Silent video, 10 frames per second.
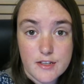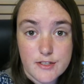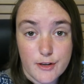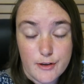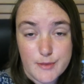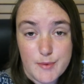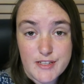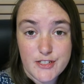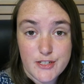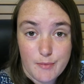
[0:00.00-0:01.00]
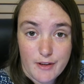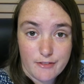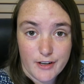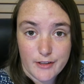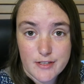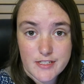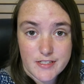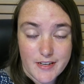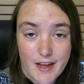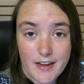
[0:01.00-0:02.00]
So I was messaging my friend Chris
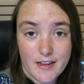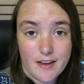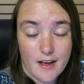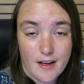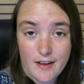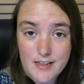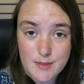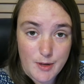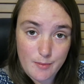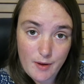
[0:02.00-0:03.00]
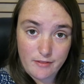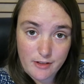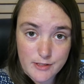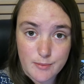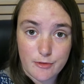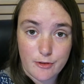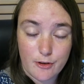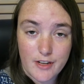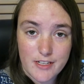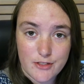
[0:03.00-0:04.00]
today, he's been in my vlogs
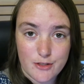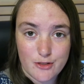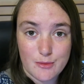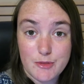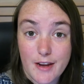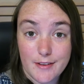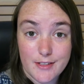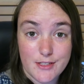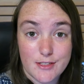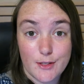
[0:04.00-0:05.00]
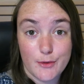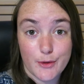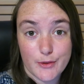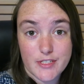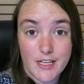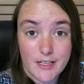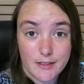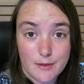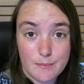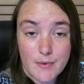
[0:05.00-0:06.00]
before and his YouTube channel is Ludicrous
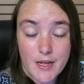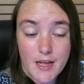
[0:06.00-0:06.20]
Kingdom,